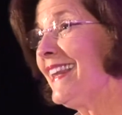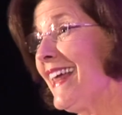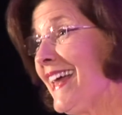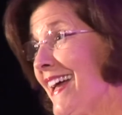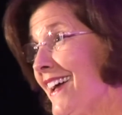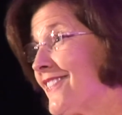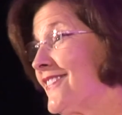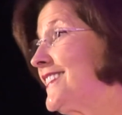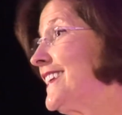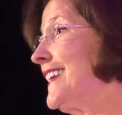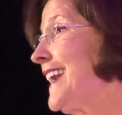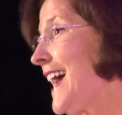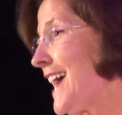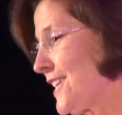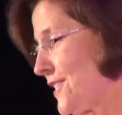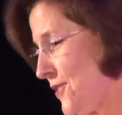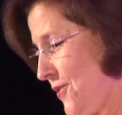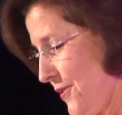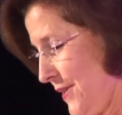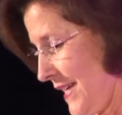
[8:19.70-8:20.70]
left and I
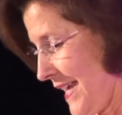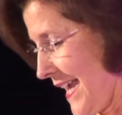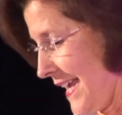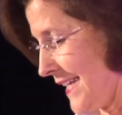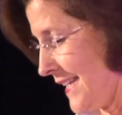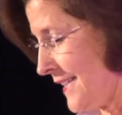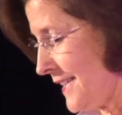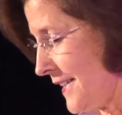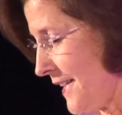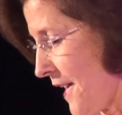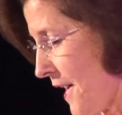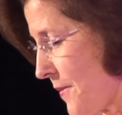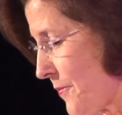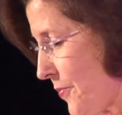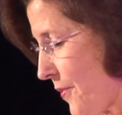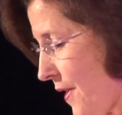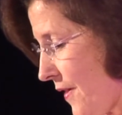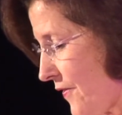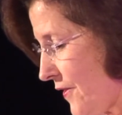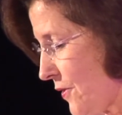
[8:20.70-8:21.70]
created a
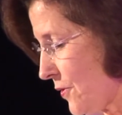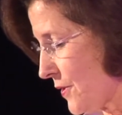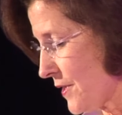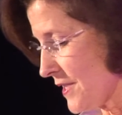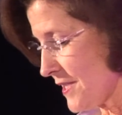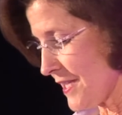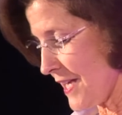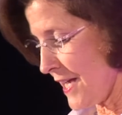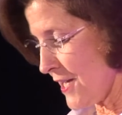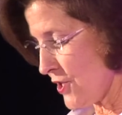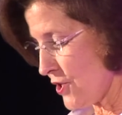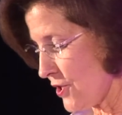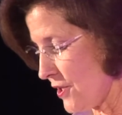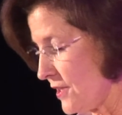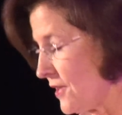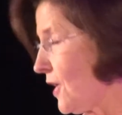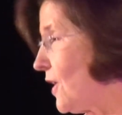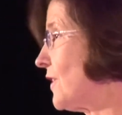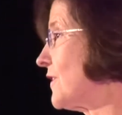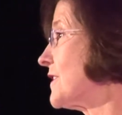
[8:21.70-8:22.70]
nonprofit
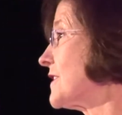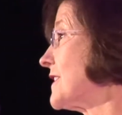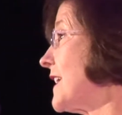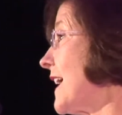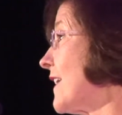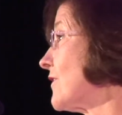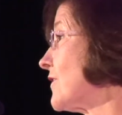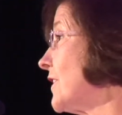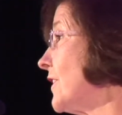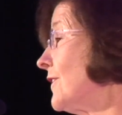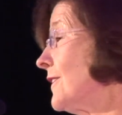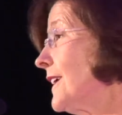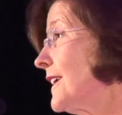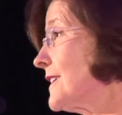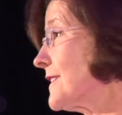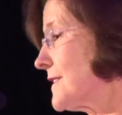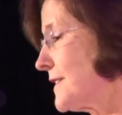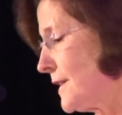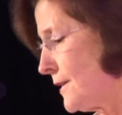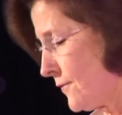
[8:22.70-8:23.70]
organization called the South
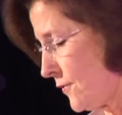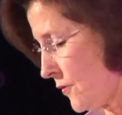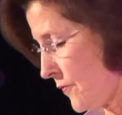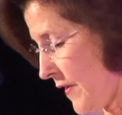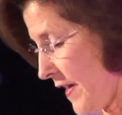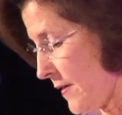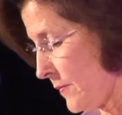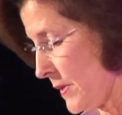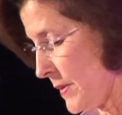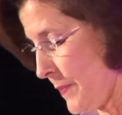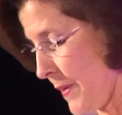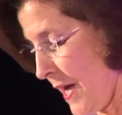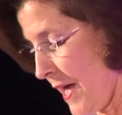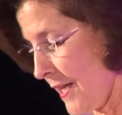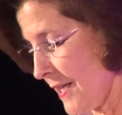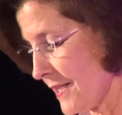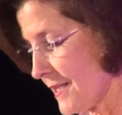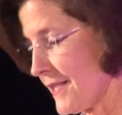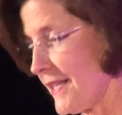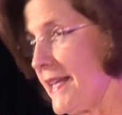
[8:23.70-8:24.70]
Carolina Center for Family
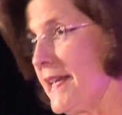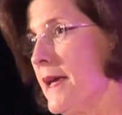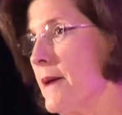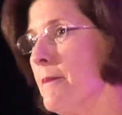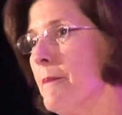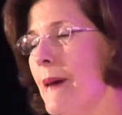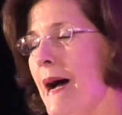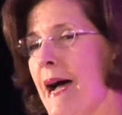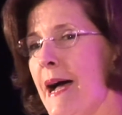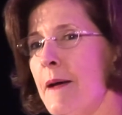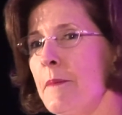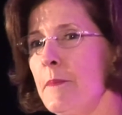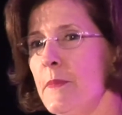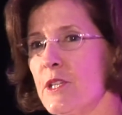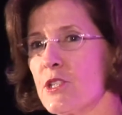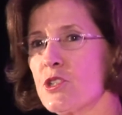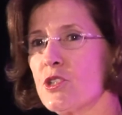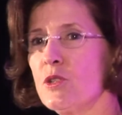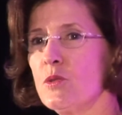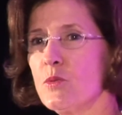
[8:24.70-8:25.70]
Policy, and my
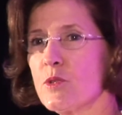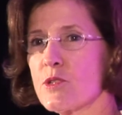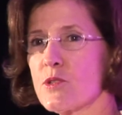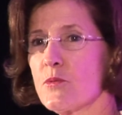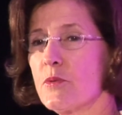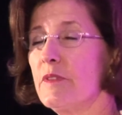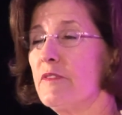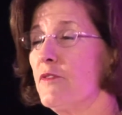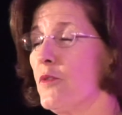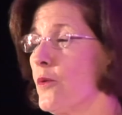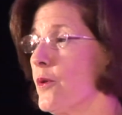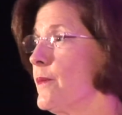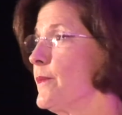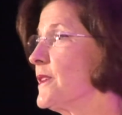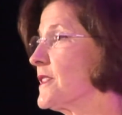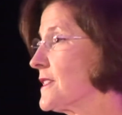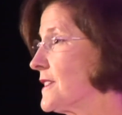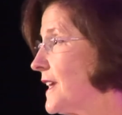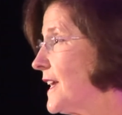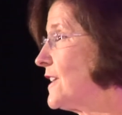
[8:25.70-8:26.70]
mission was to reform
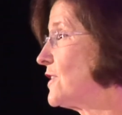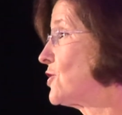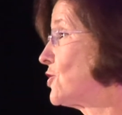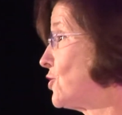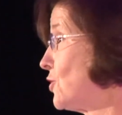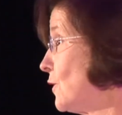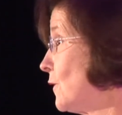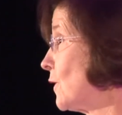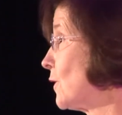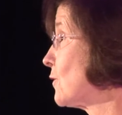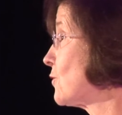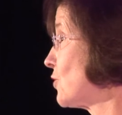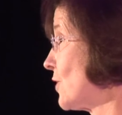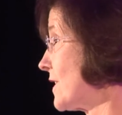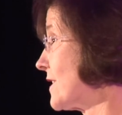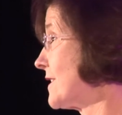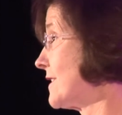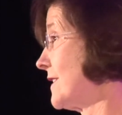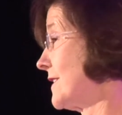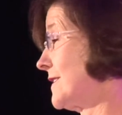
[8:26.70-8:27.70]
the state's juvenile
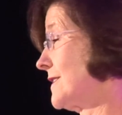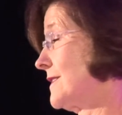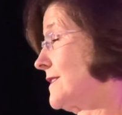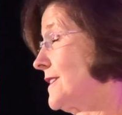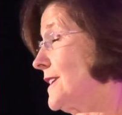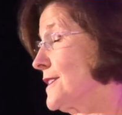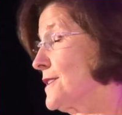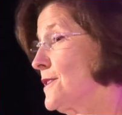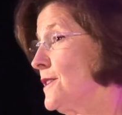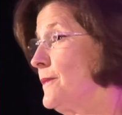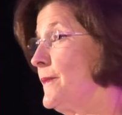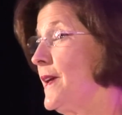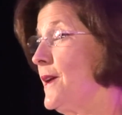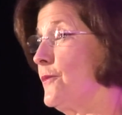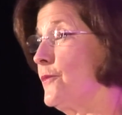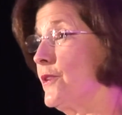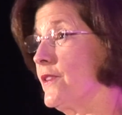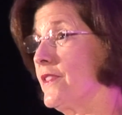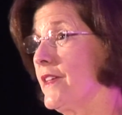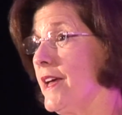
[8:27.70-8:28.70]
justice system,
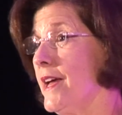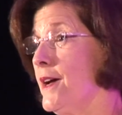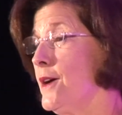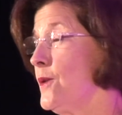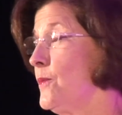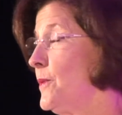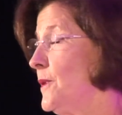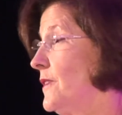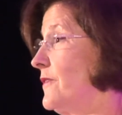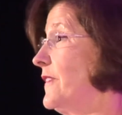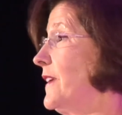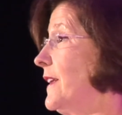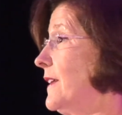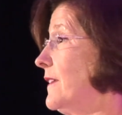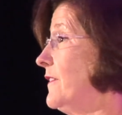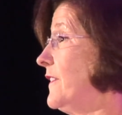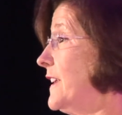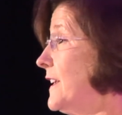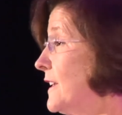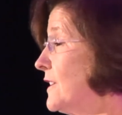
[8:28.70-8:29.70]
and with the help of
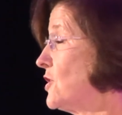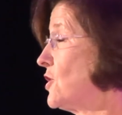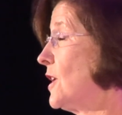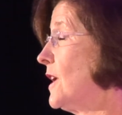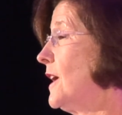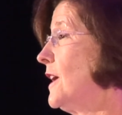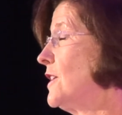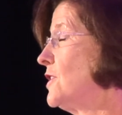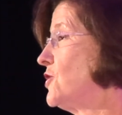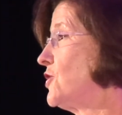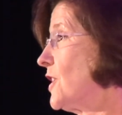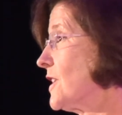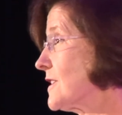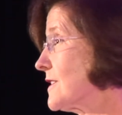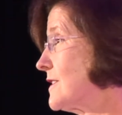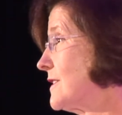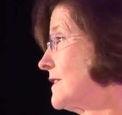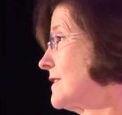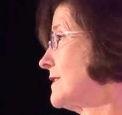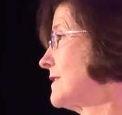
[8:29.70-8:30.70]
then
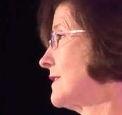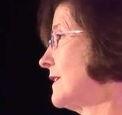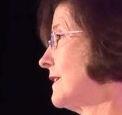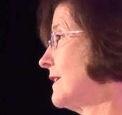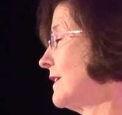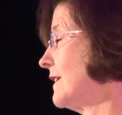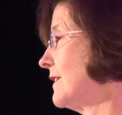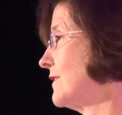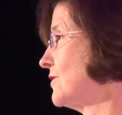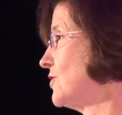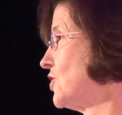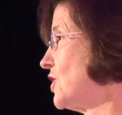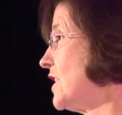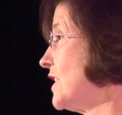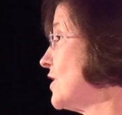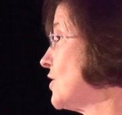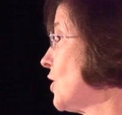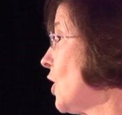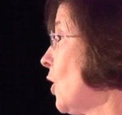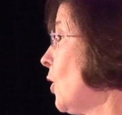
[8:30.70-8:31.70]
Justice
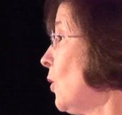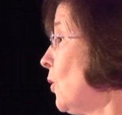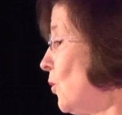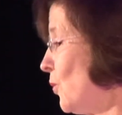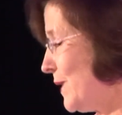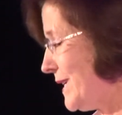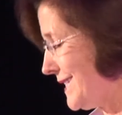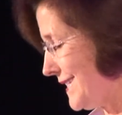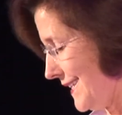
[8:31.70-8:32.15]
Jean Toll, we